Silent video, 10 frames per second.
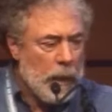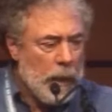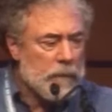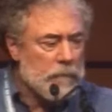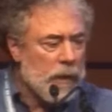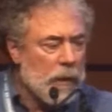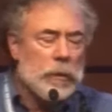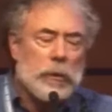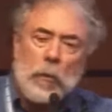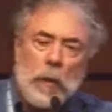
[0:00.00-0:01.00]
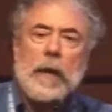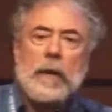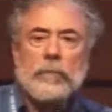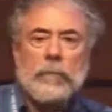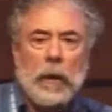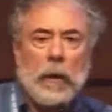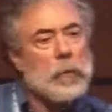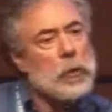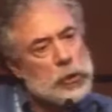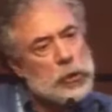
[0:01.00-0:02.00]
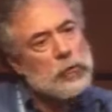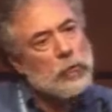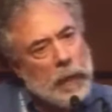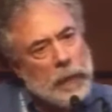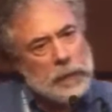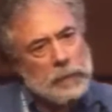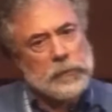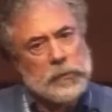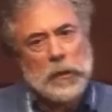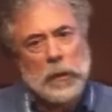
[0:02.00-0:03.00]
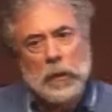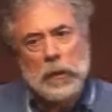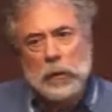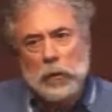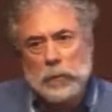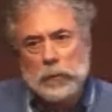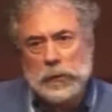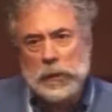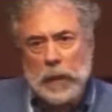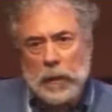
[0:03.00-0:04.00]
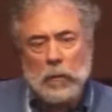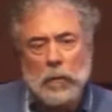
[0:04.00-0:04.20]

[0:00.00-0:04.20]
And in fact, we do have emerging directives on a global scale